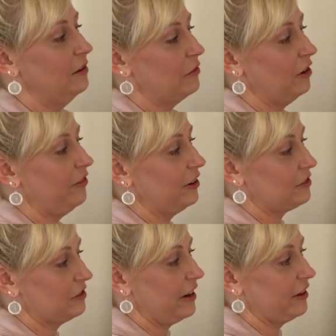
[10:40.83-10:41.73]
Mark
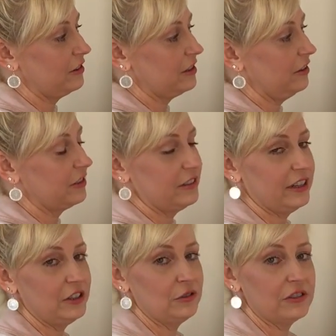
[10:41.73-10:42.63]
Foster's higher self
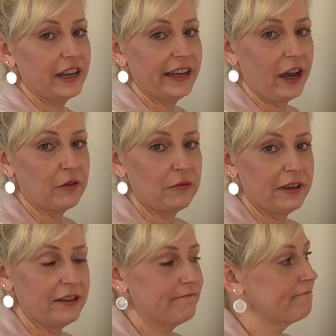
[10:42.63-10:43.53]
continues to hang out with
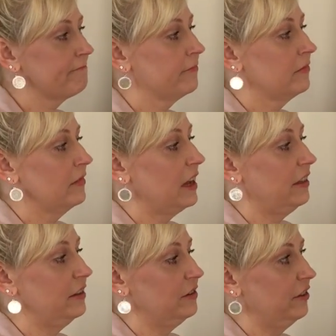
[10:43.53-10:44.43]
me.
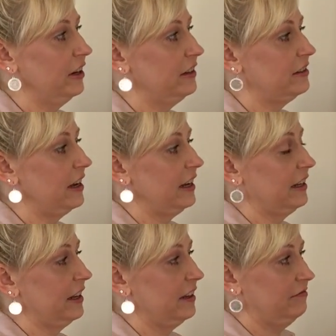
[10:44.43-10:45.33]
And the divine is
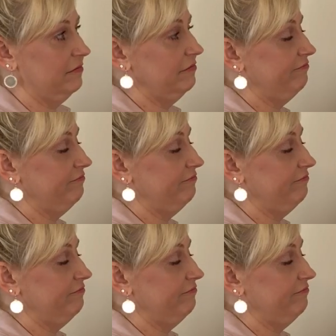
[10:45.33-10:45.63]
saying that,